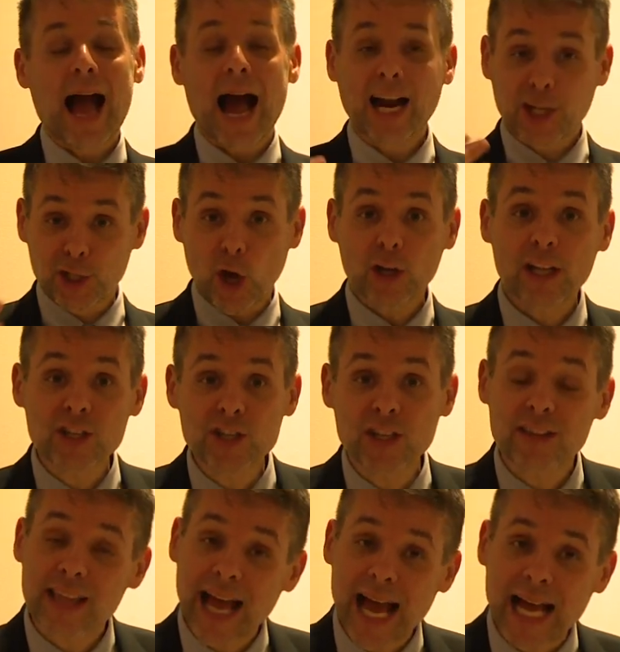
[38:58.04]

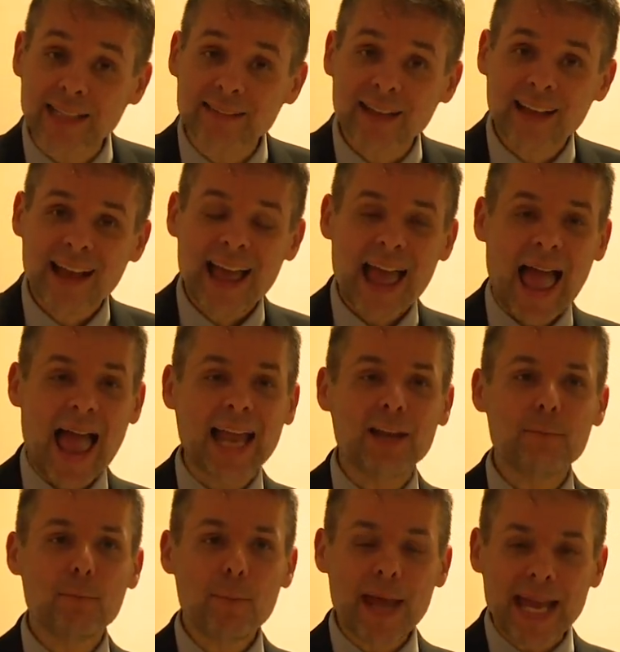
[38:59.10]
acknowledging that, and